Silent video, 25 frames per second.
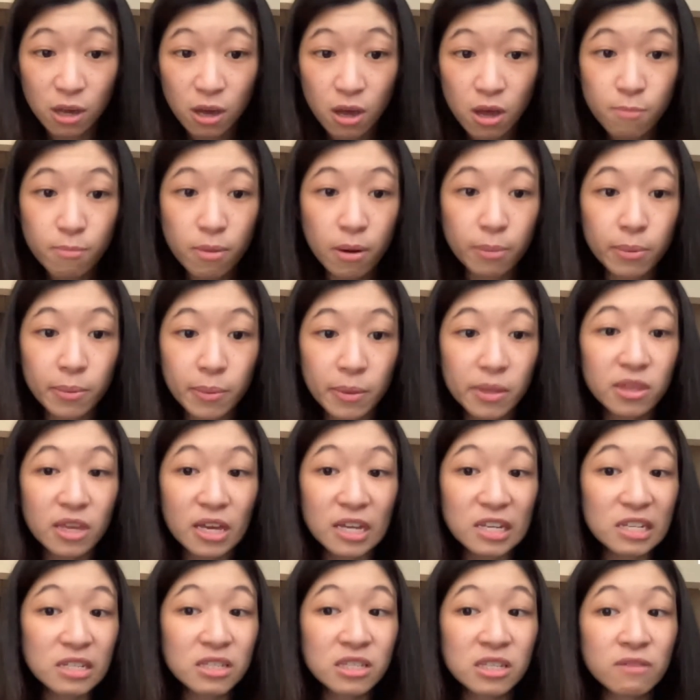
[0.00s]
Probably they
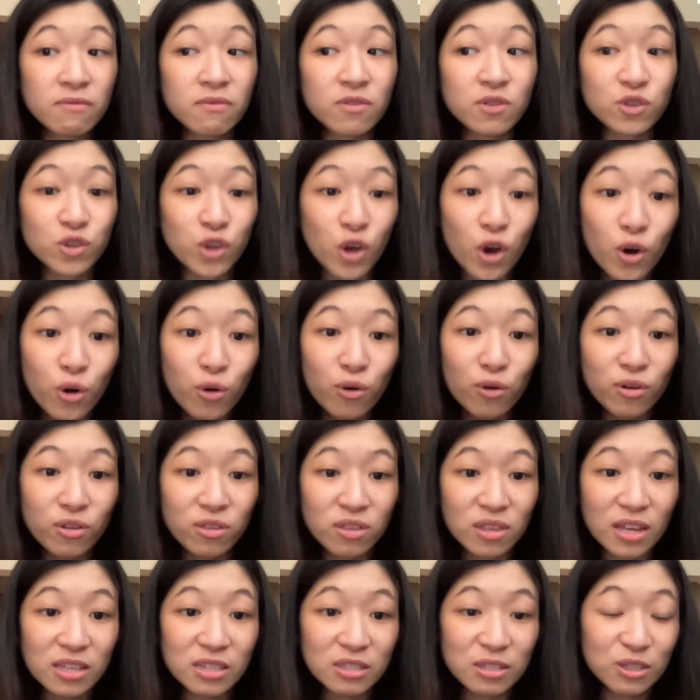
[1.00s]
didn't even know
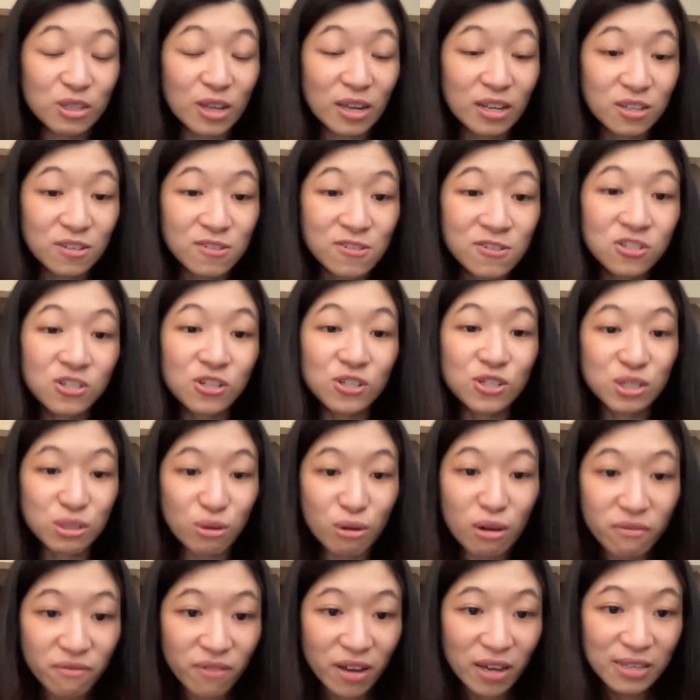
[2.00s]
that the technology is so
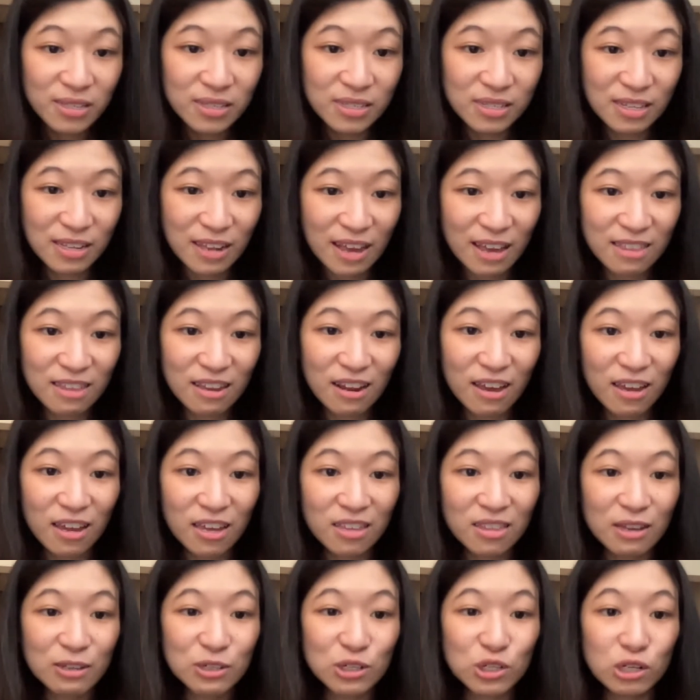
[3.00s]
advanced today that I can
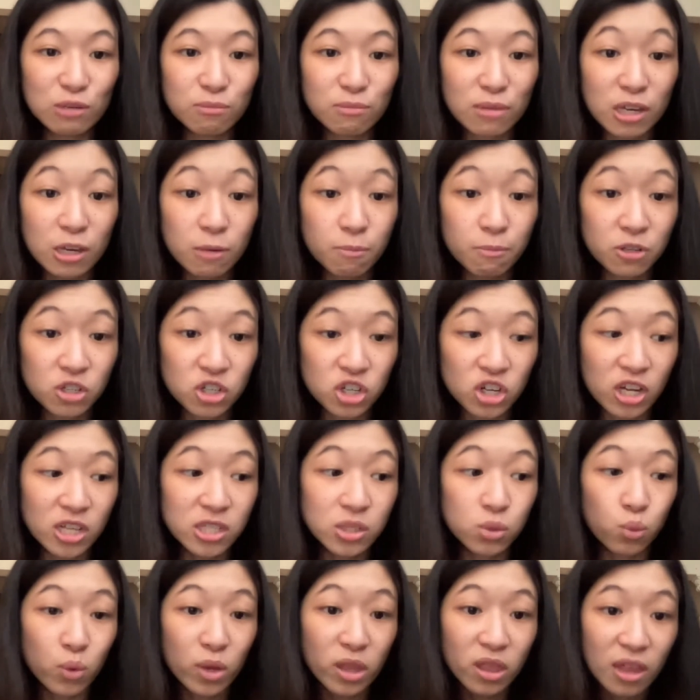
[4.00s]
actually make a purchase
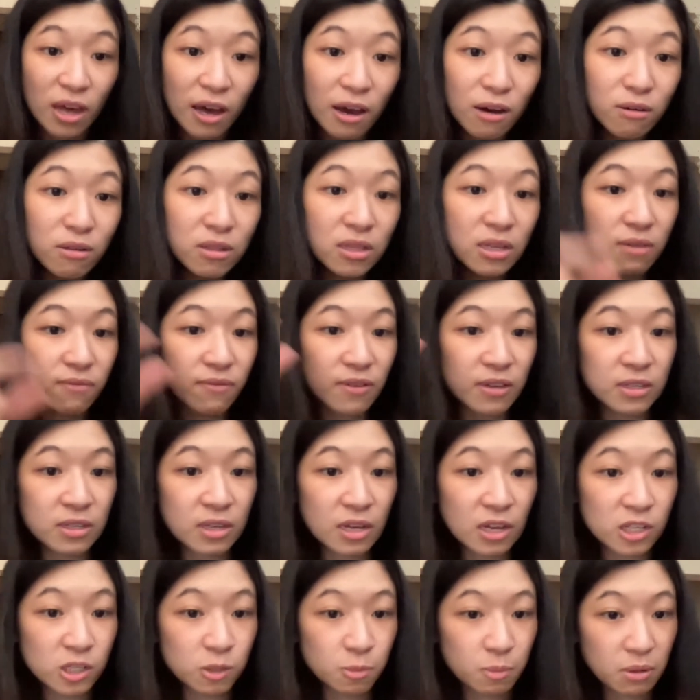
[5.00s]
without leaving the
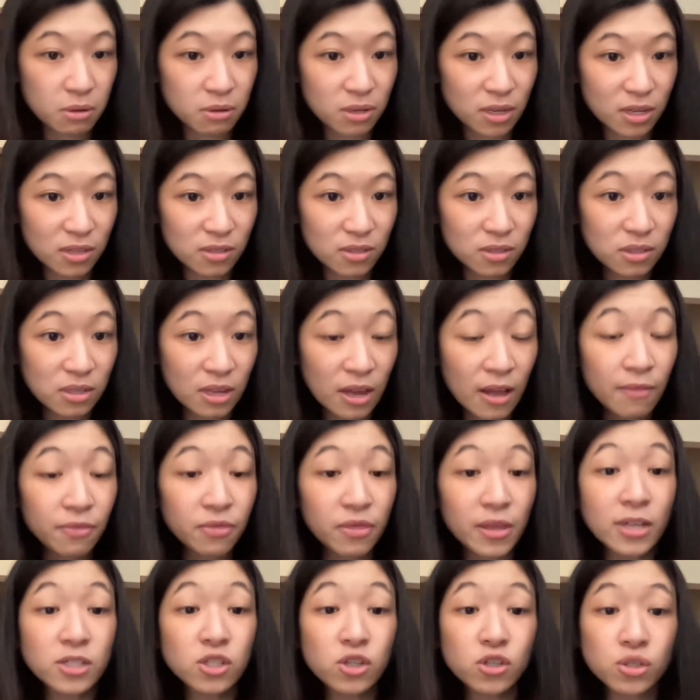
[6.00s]
experience.
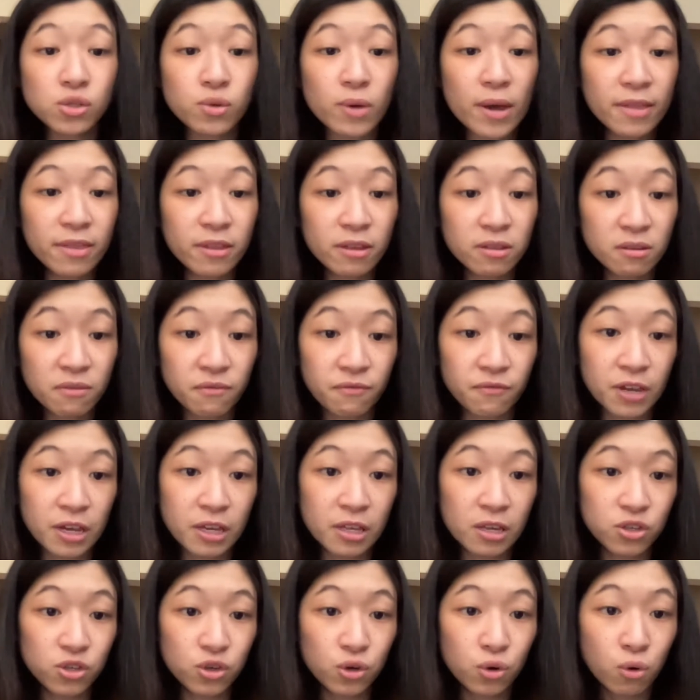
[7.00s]
That's also another fear that
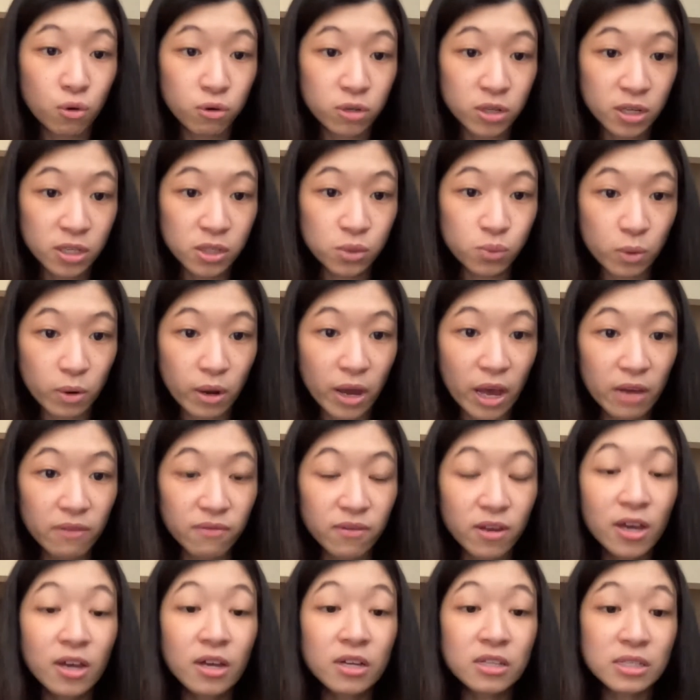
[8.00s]
your audience will have.
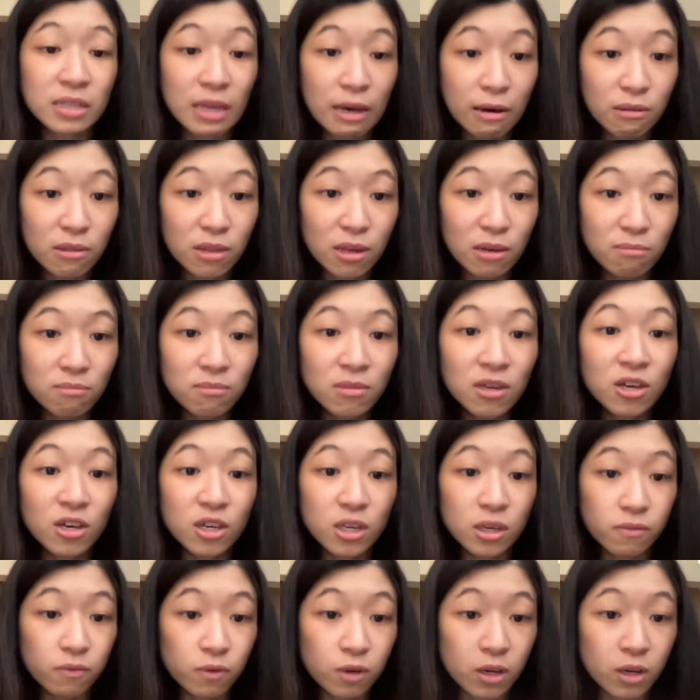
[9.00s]
Tell them, if you